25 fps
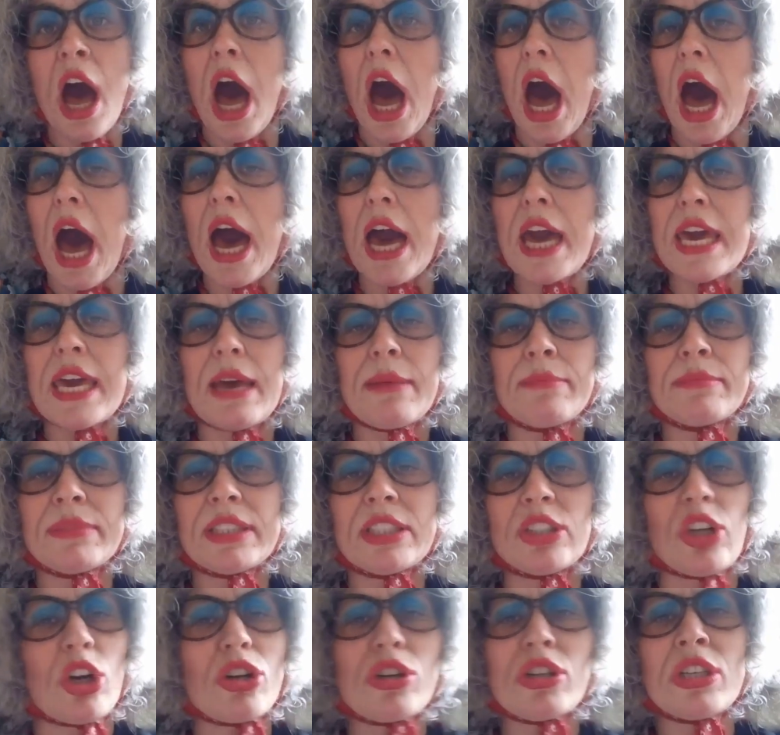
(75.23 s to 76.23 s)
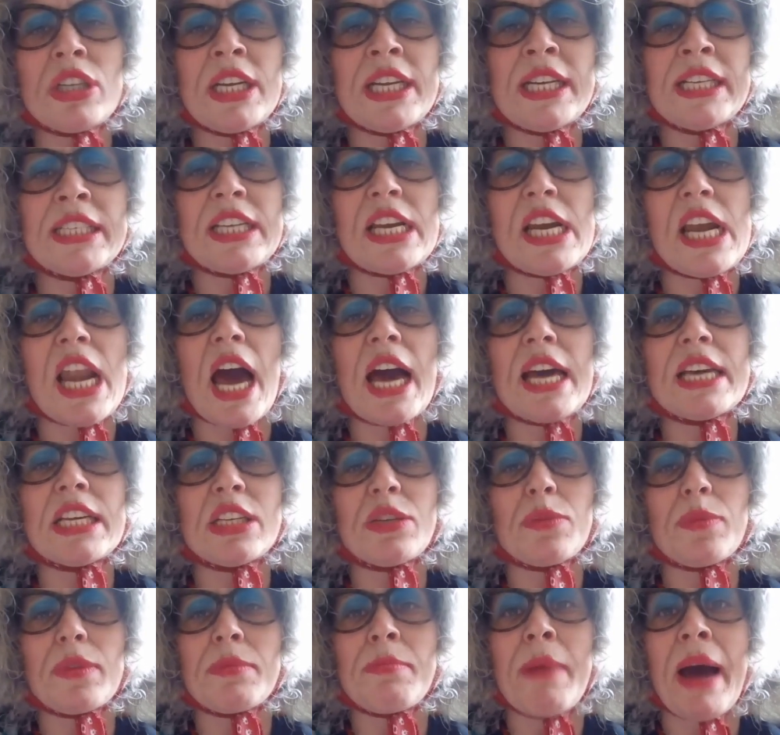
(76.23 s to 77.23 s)
I am certainly delighted
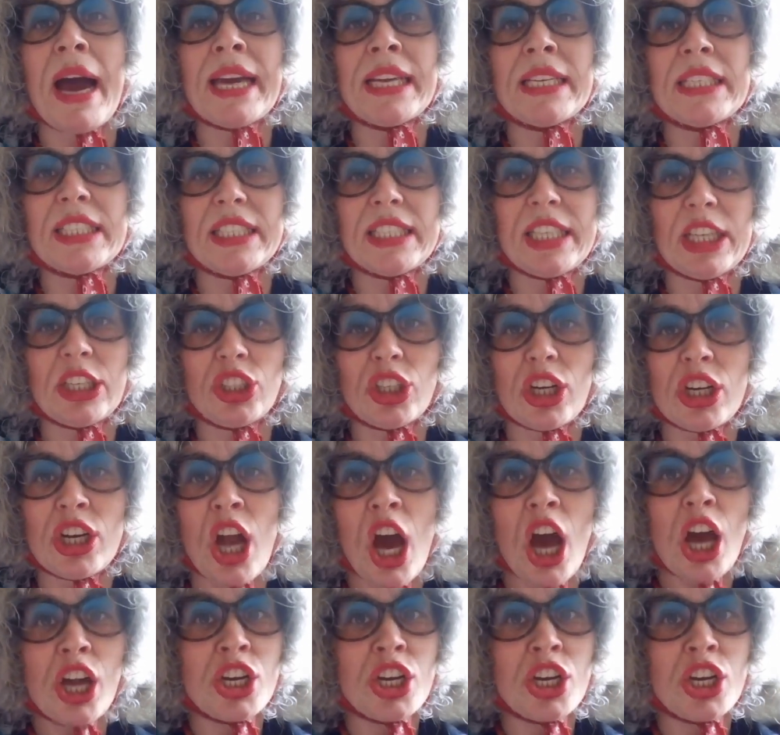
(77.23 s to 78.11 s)
with my decision